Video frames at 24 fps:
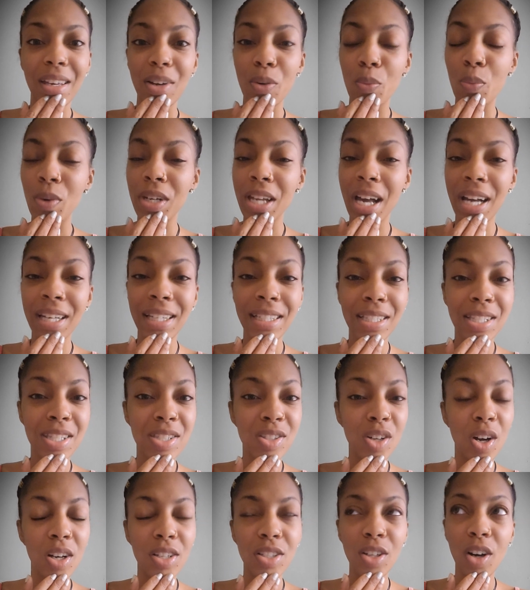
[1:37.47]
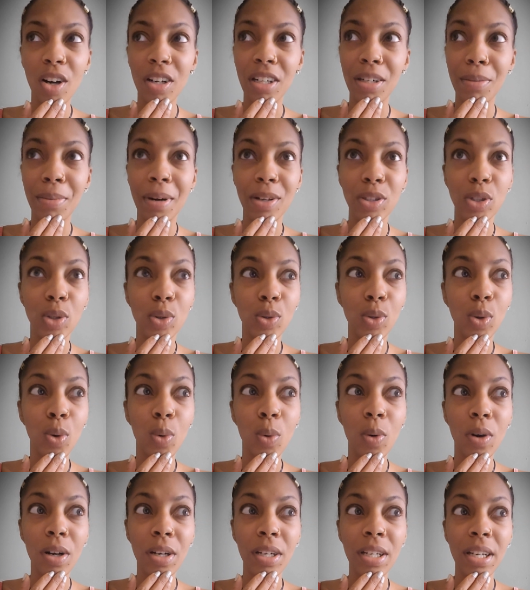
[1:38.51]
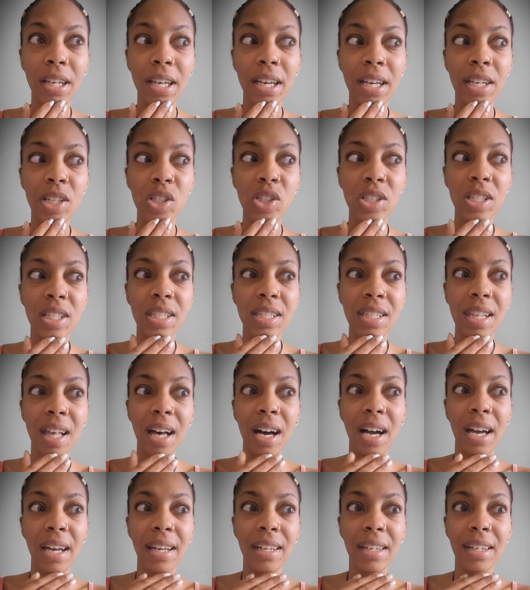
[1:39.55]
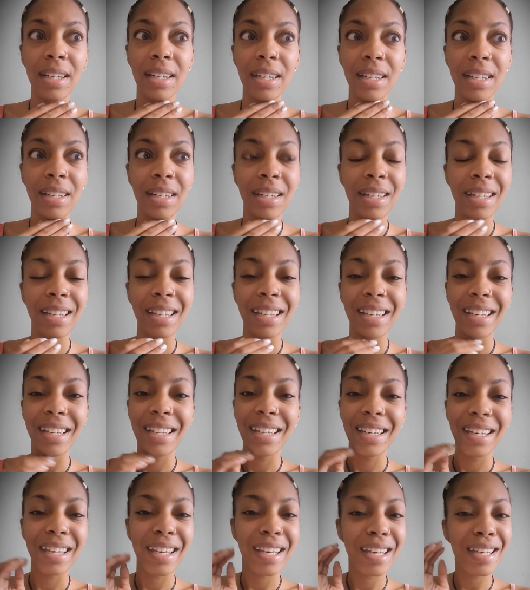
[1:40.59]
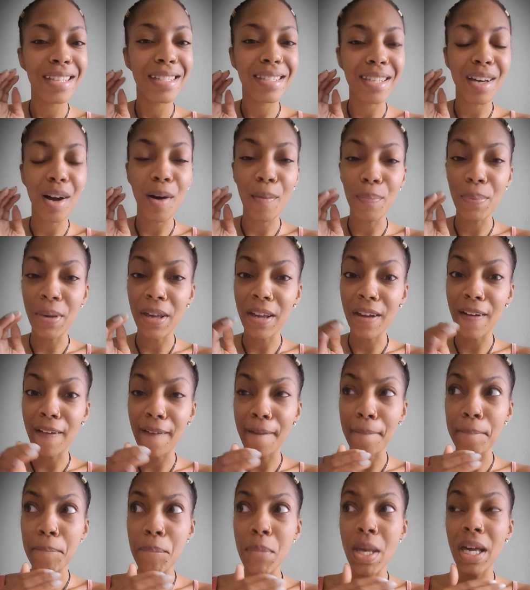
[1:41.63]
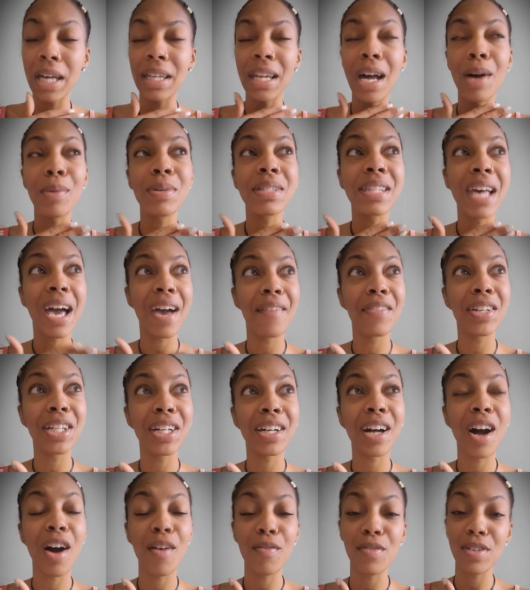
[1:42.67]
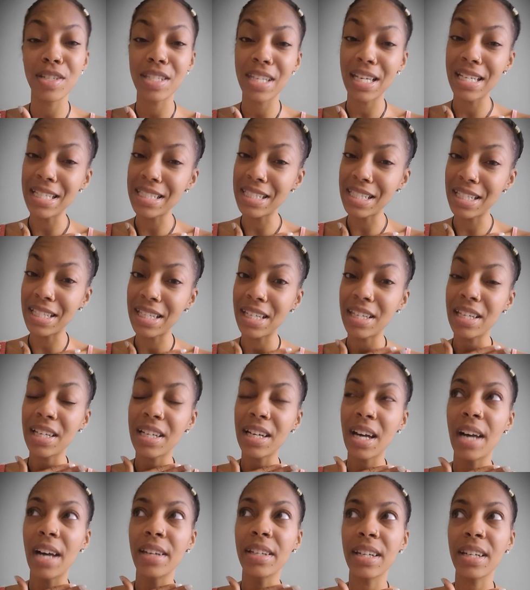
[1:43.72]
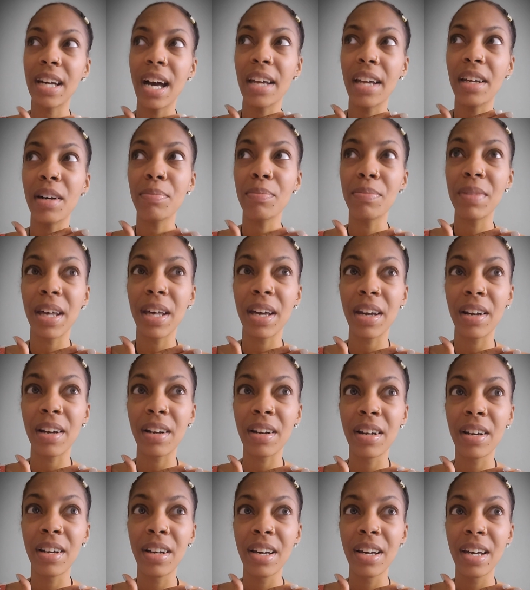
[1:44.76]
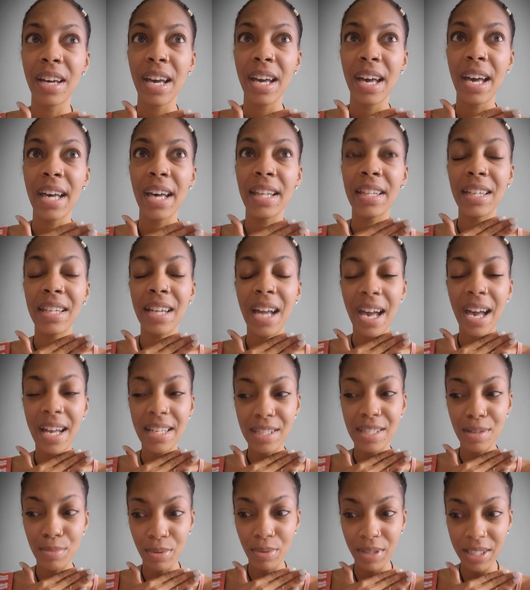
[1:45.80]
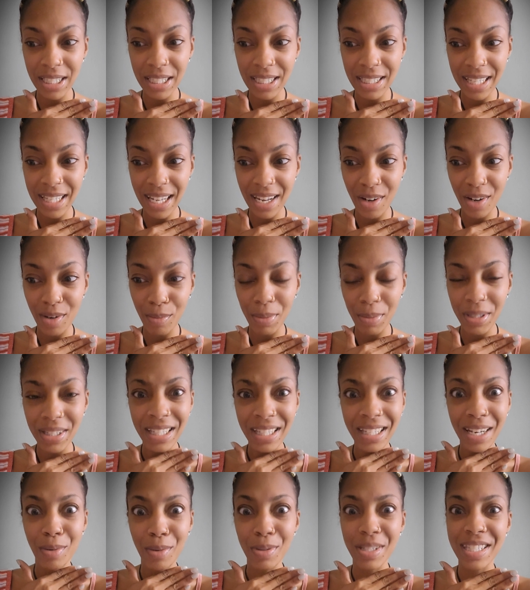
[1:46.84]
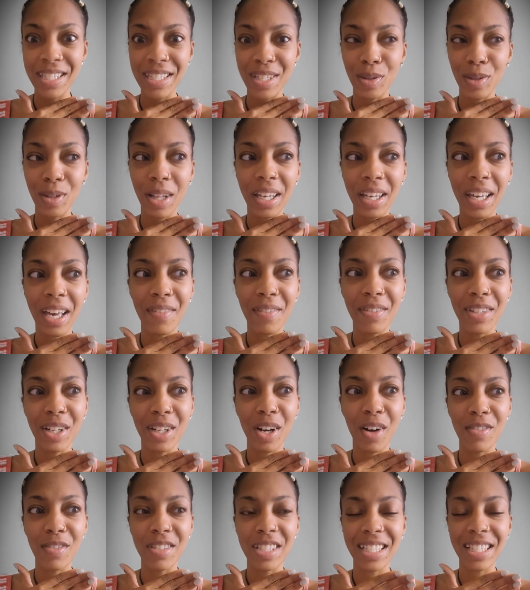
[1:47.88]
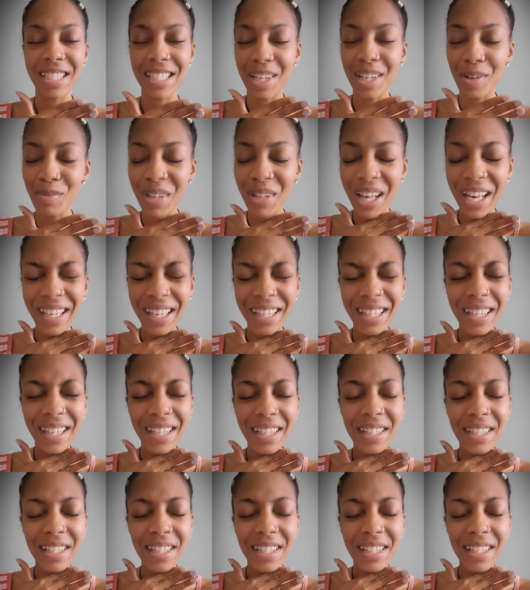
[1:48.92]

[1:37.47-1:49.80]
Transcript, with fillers: when I start talking about the Lord, it's just like it's up here. And I was having a conversation and it kind of got up there and then I had to bring it down, but then I was still like having a conversation and I'm like